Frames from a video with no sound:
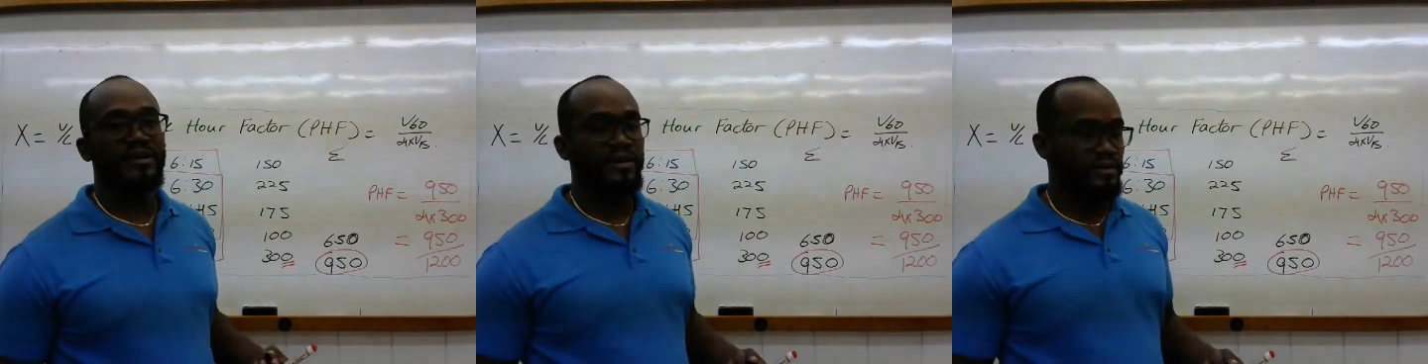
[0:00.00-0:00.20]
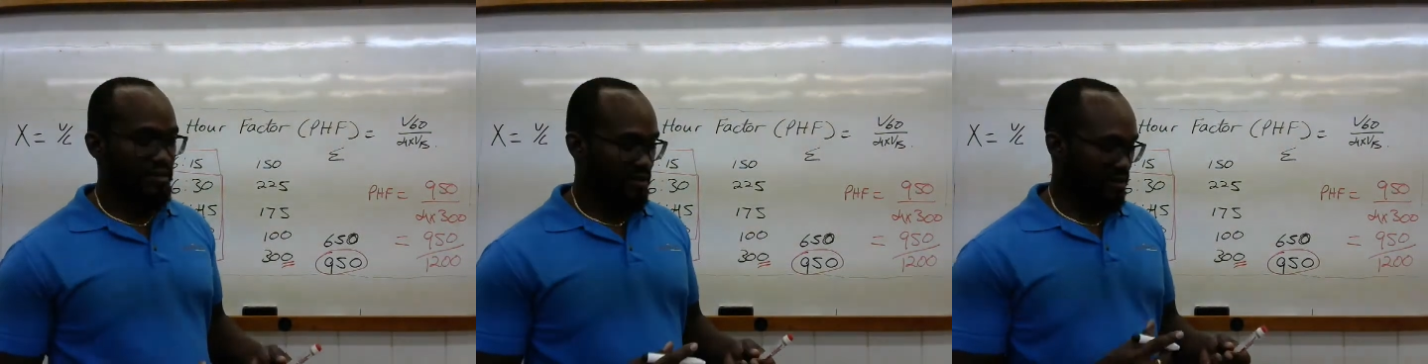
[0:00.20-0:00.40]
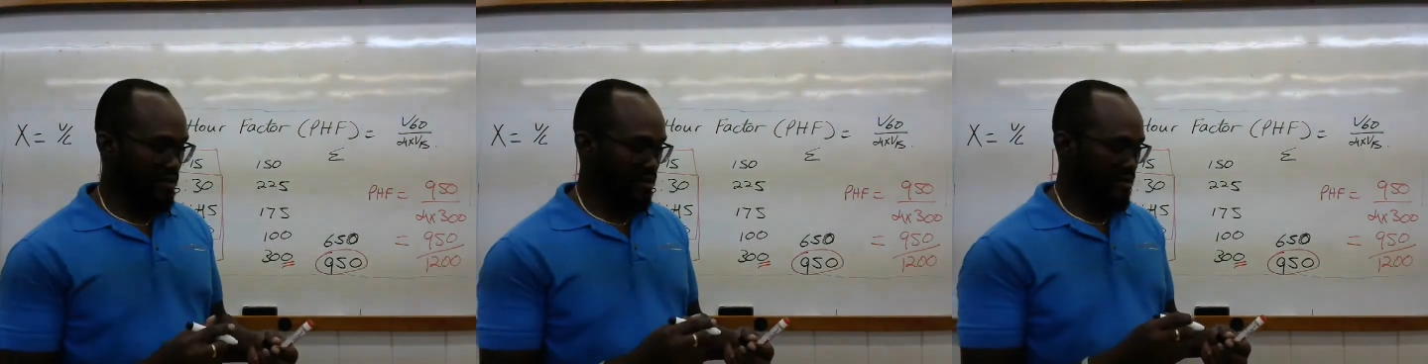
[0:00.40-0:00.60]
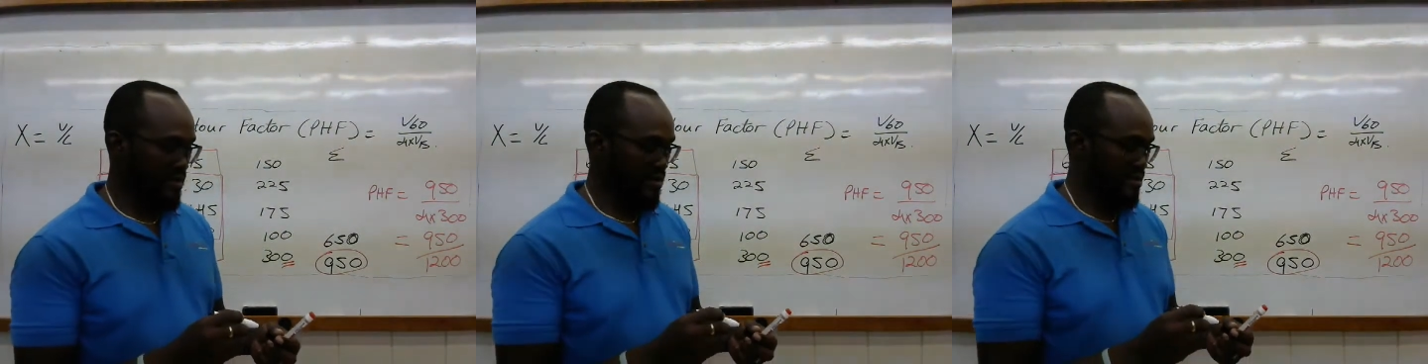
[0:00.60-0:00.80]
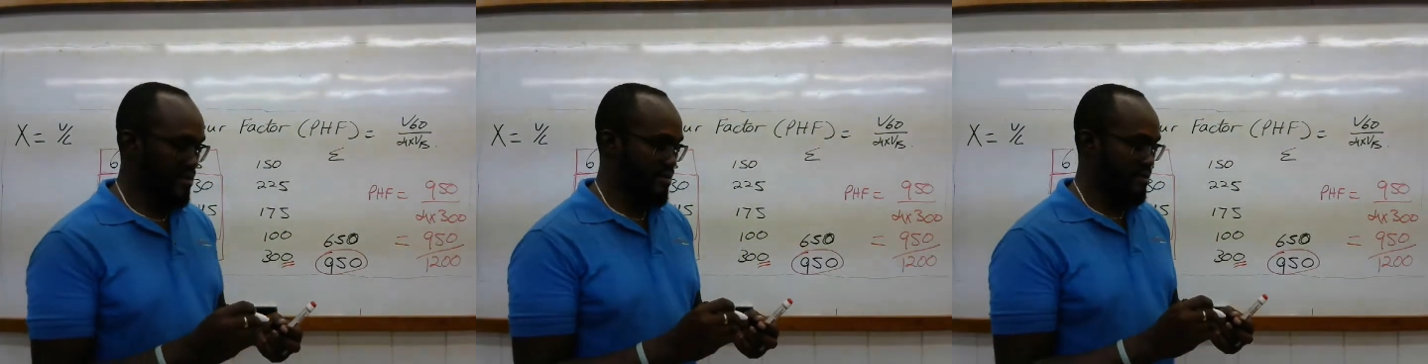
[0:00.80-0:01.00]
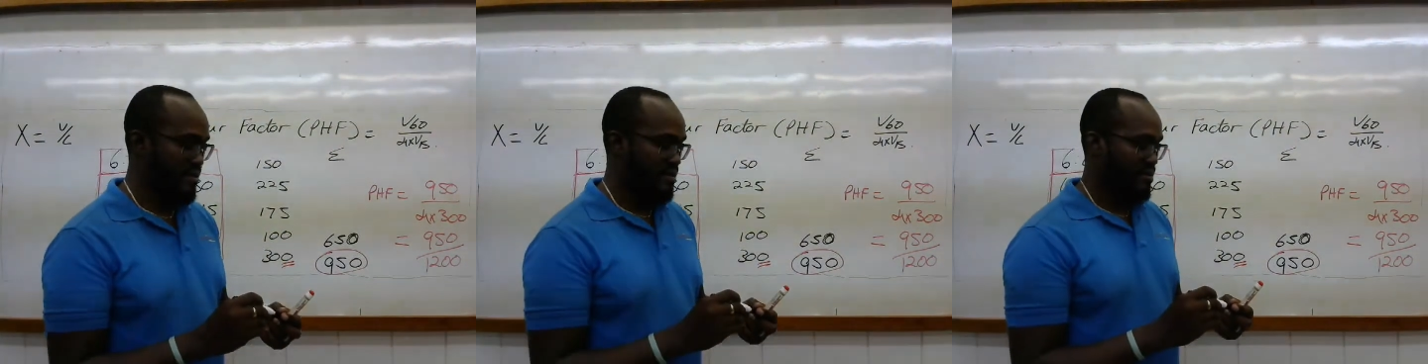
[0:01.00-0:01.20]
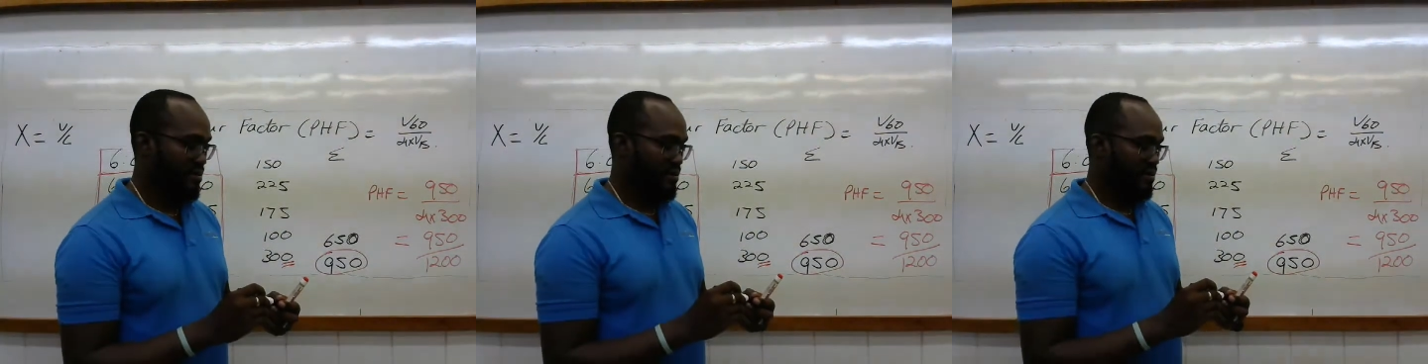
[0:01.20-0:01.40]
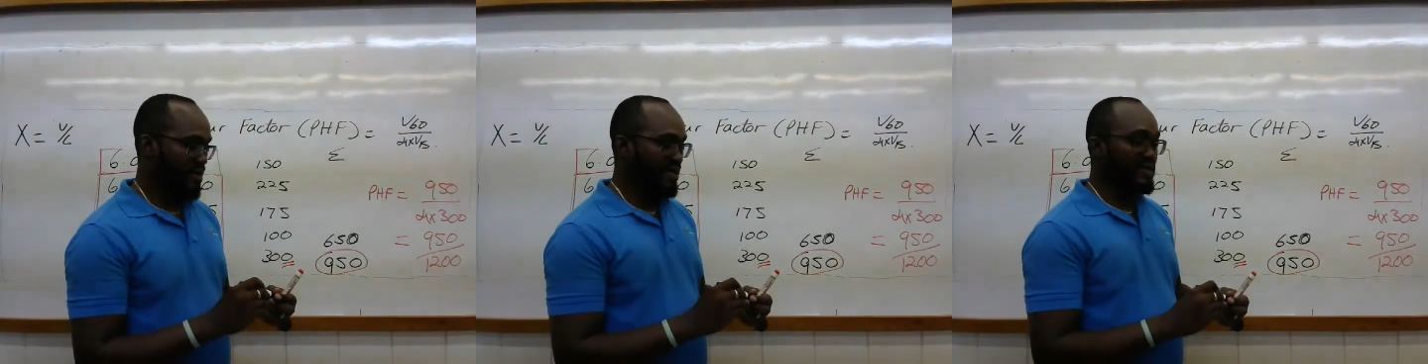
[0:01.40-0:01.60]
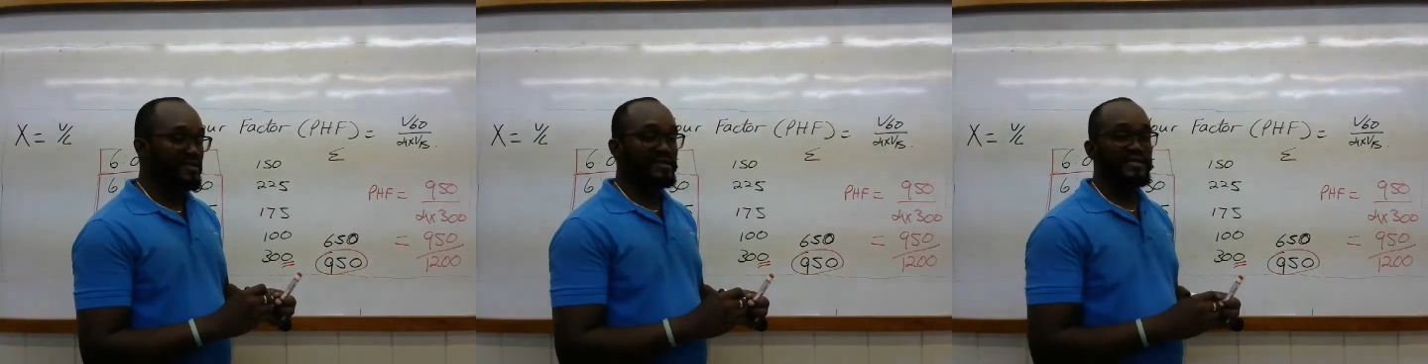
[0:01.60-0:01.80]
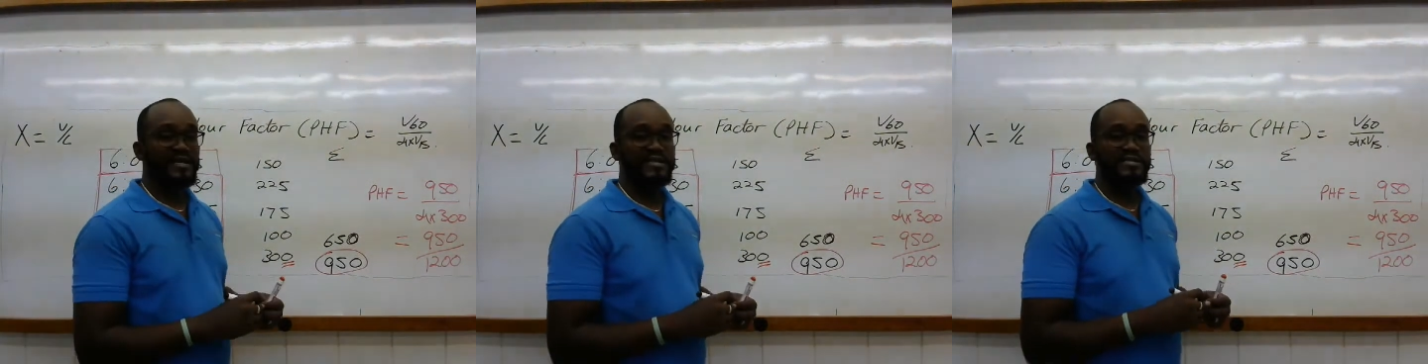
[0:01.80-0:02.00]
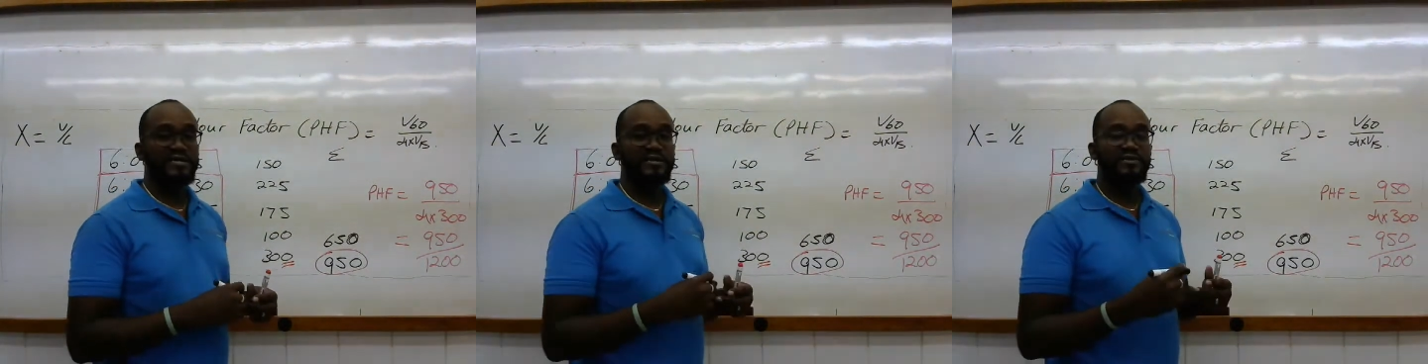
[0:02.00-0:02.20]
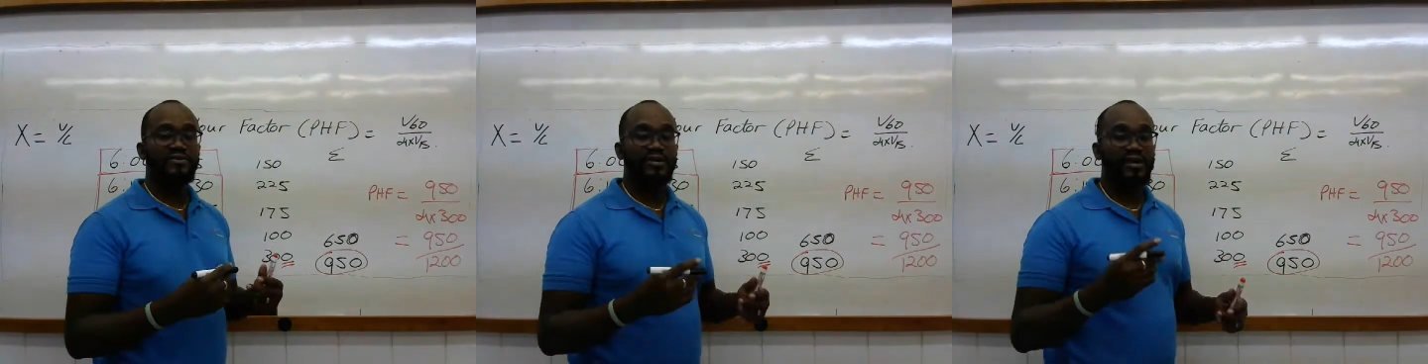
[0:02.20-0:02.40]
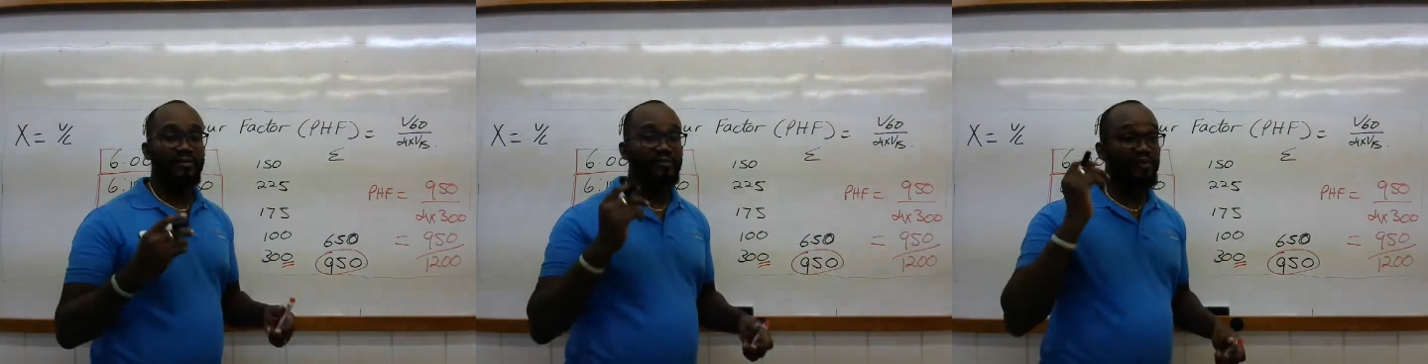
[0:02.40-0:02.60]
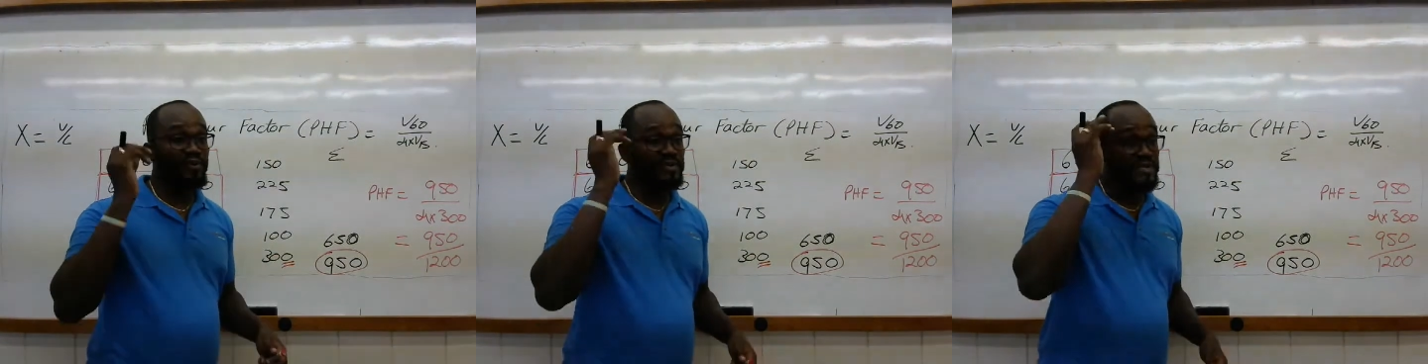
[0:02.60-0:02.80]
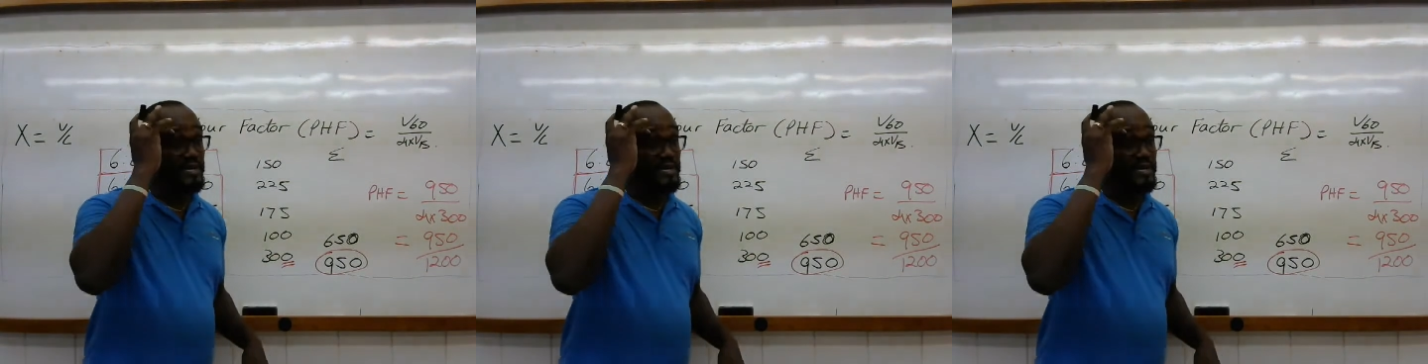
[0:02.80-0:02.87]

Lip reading: the intersection or the approach can